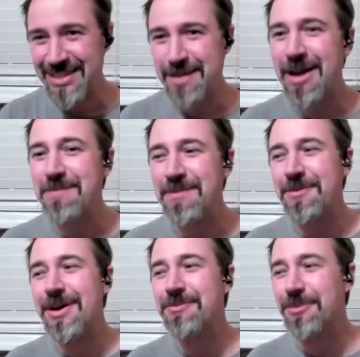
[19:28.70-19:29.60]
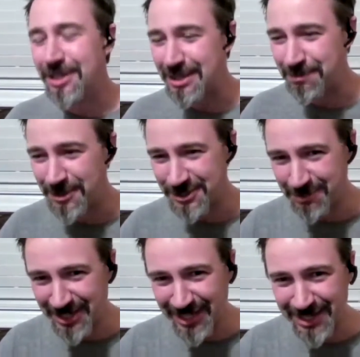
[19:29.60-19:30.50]
that might be what really
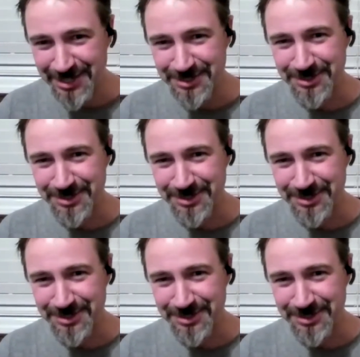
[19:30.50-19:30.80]
pushed me to get into